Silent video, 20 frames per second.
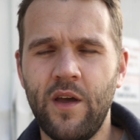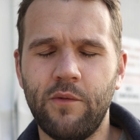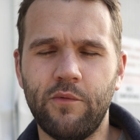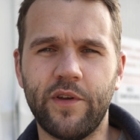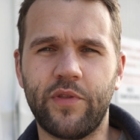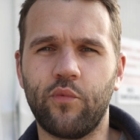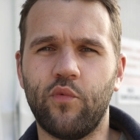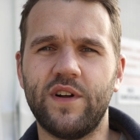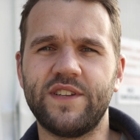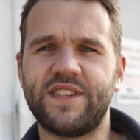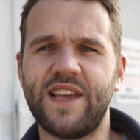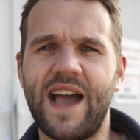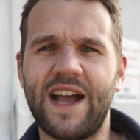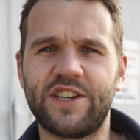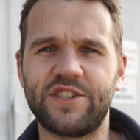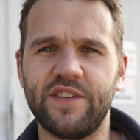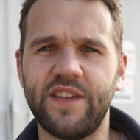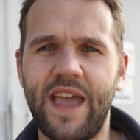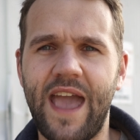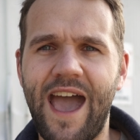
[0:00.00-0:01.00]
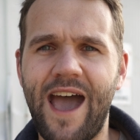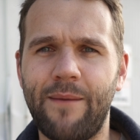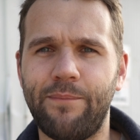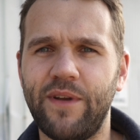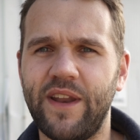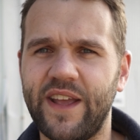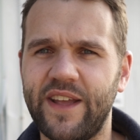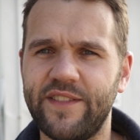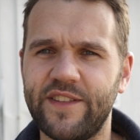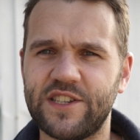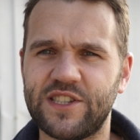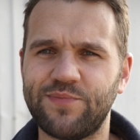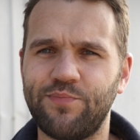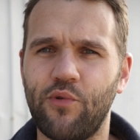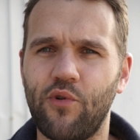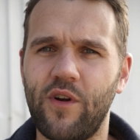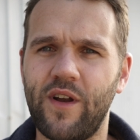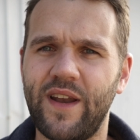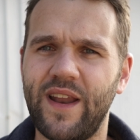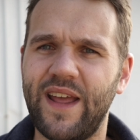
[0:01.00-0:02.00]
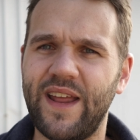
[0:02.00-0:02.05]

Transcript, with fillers: with what's actually happening in the sport.